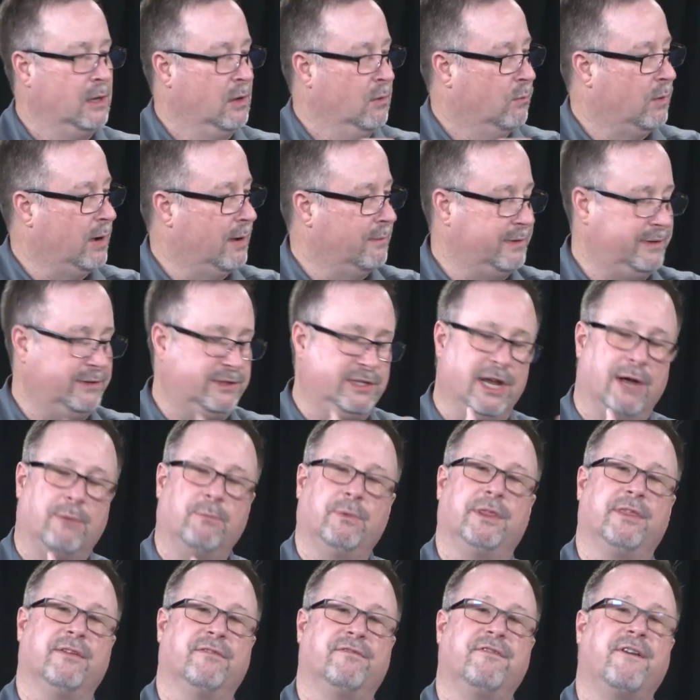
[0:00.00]
what we've done
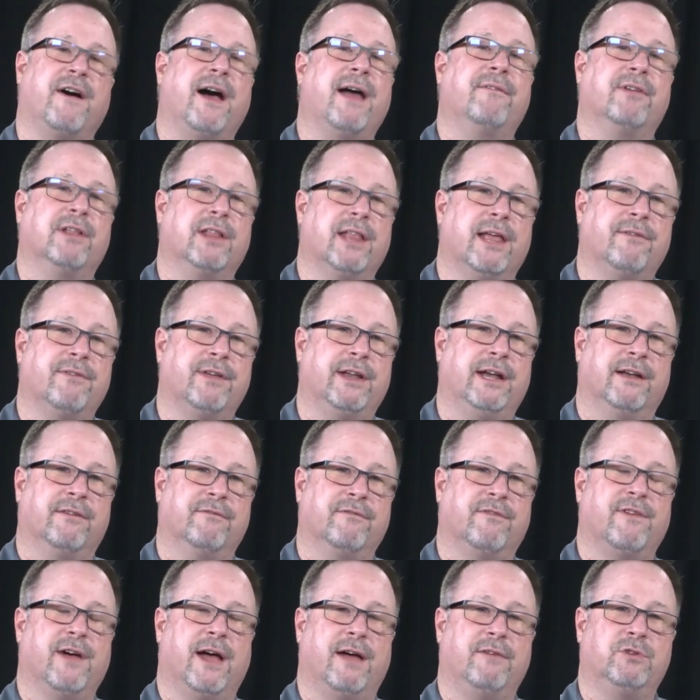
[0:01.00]
with the 511
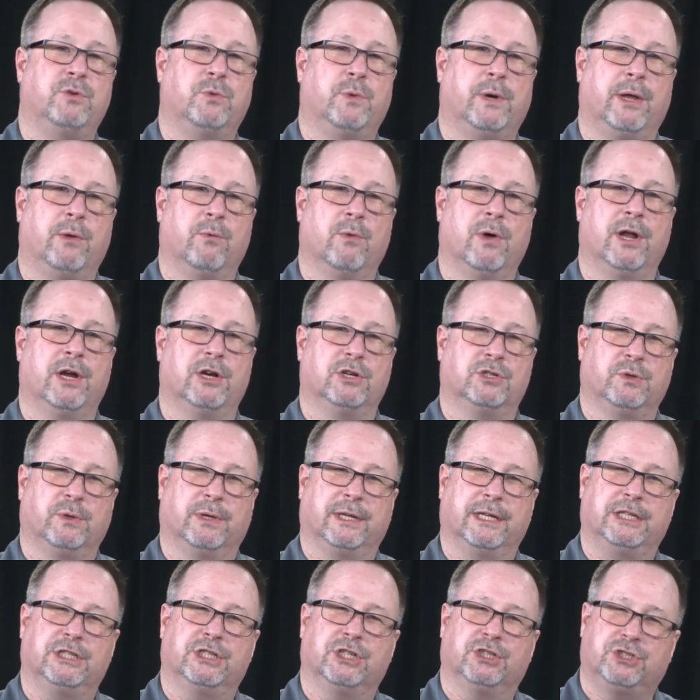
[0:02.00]
and 521 is
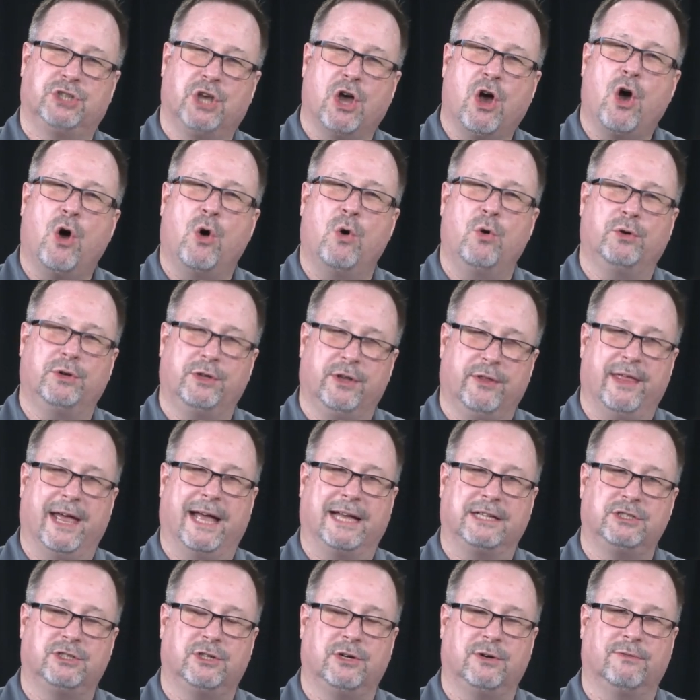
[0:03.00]
really just honed
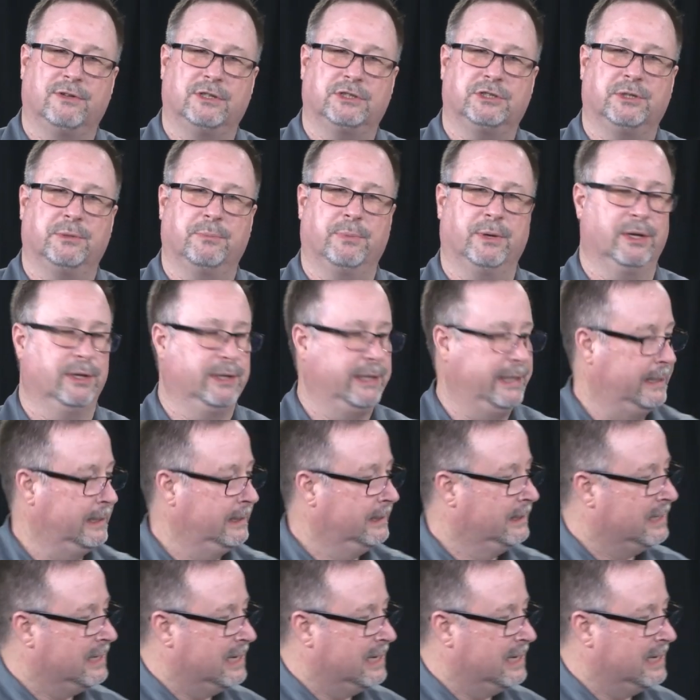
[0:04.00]
that serviceability.